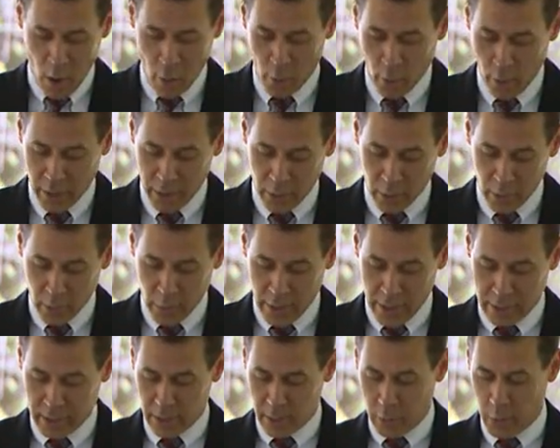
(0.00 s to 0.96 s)
One of the
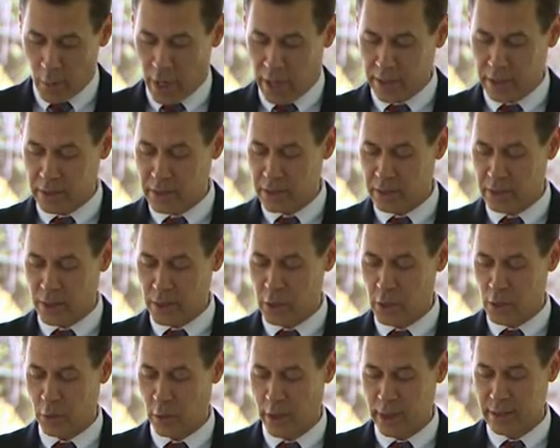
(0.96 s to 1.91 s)
reasons why this is
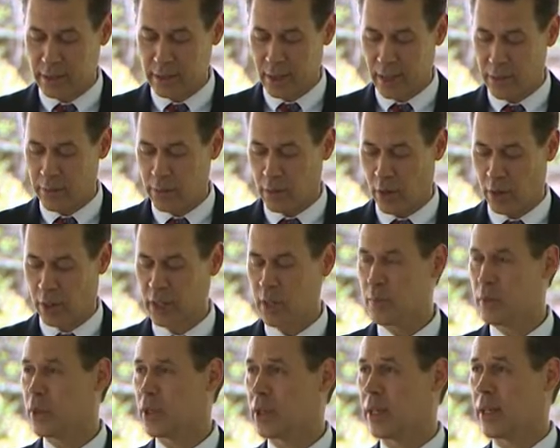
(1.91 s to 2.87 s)
such a great day for our
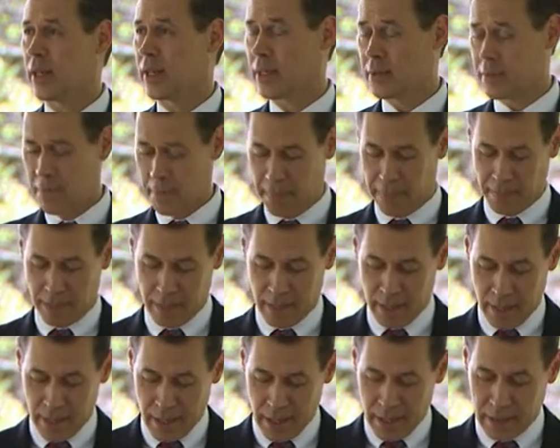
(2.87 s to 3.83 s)
community
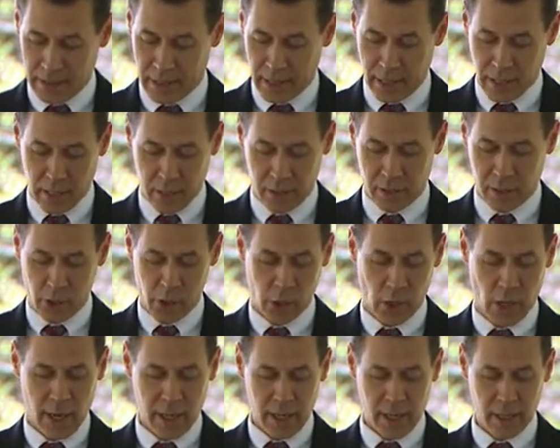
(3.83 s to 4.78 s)
is that it is a
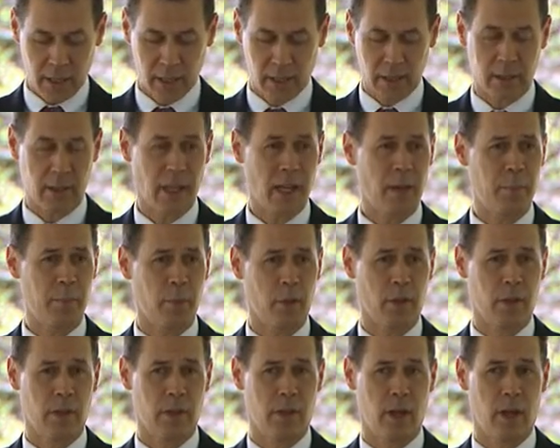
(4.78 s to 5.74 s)
shining
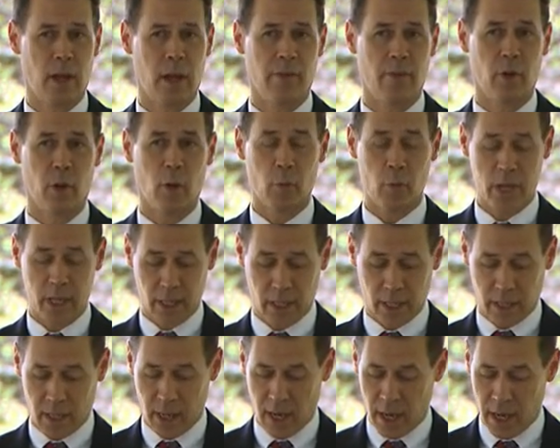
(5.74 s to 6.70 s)
example of what we can
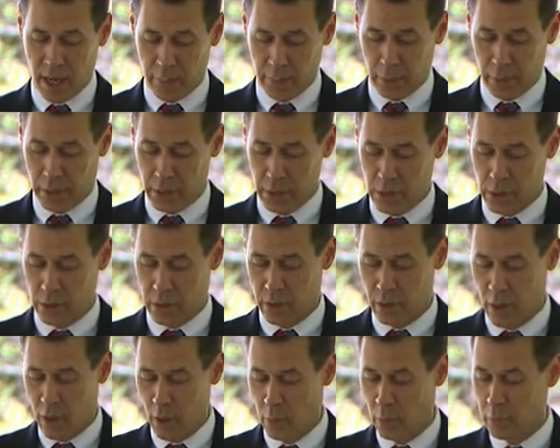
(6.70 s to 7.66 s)
accomplish
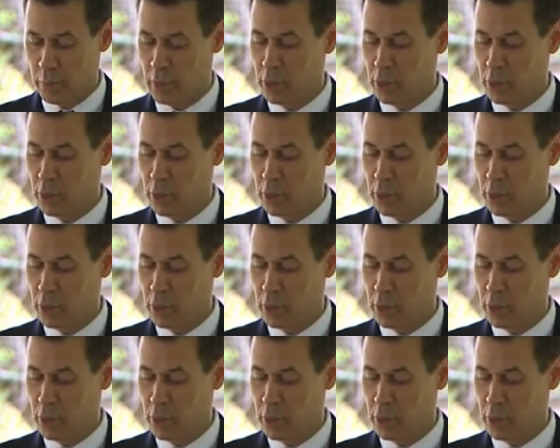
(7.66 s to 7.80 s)
when